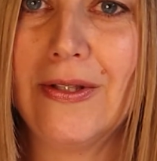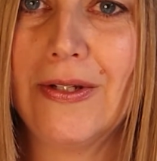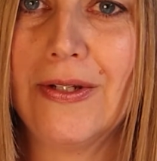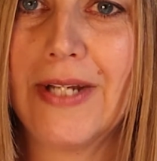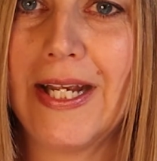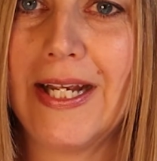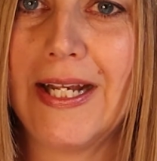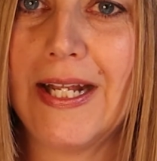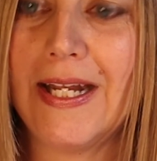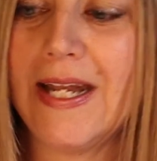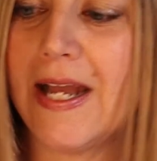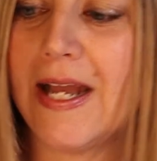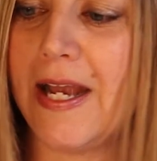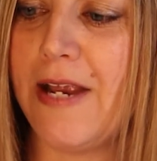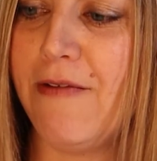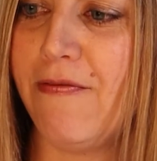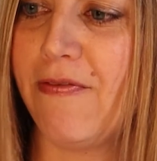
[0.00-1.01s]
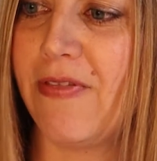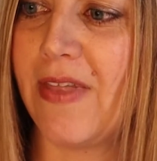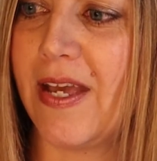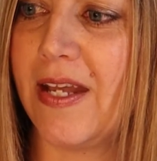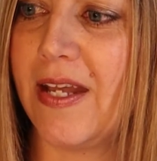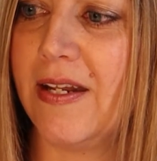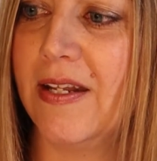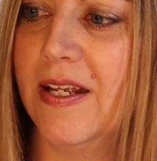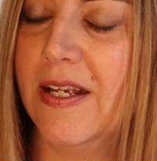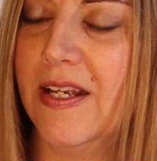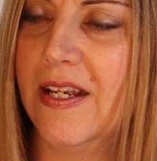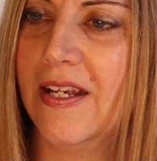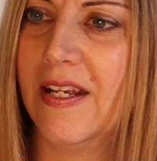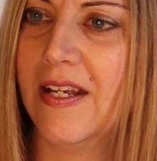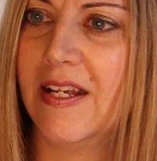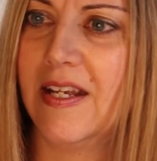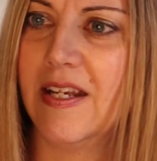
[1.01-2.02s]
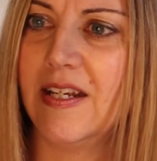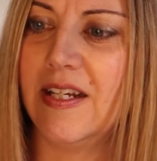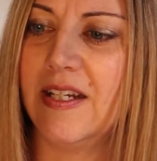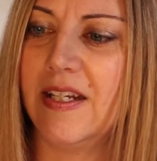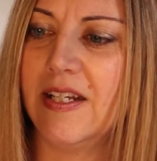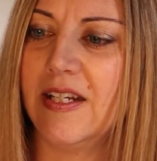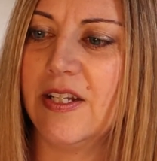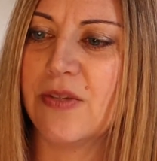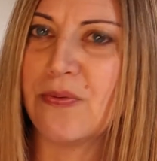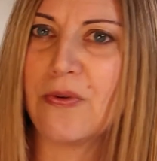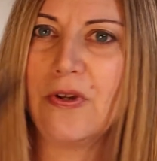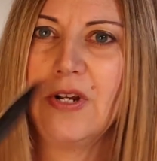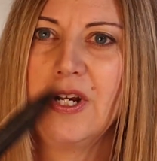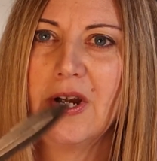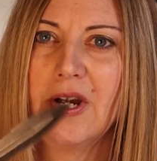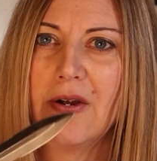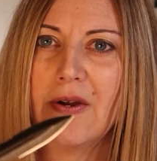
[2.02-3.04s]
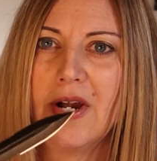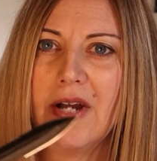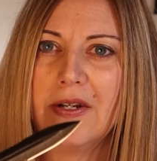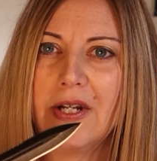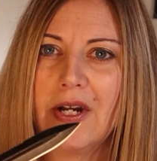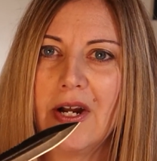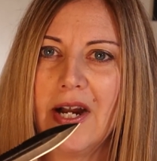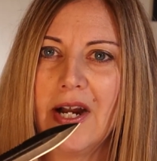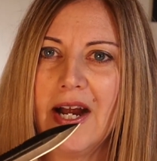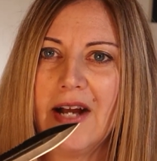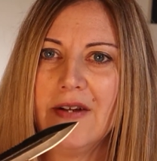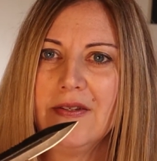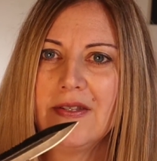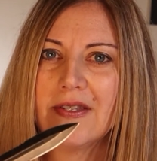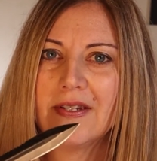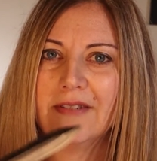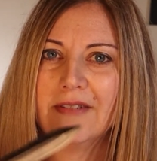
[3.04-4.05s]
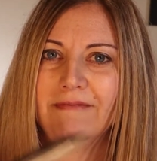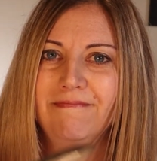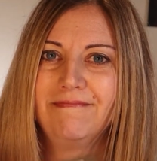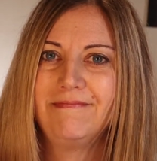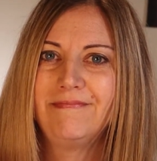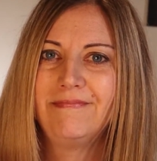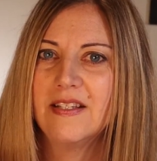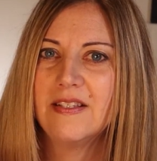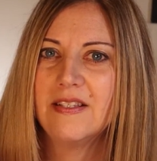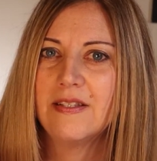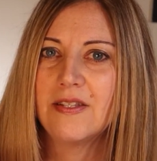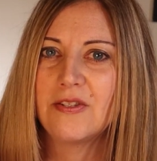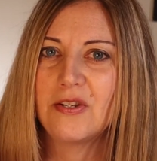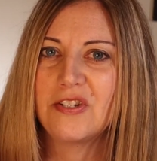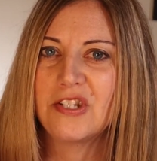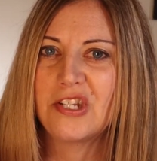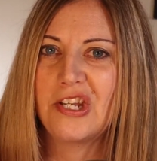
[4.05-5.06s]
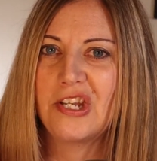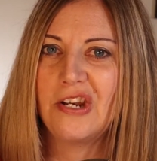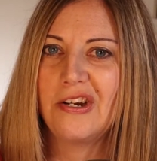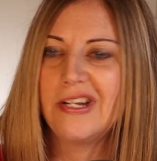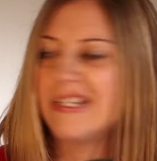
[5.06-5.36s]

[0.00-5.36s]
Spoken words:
looking knife that is rolling around in our house. This is our security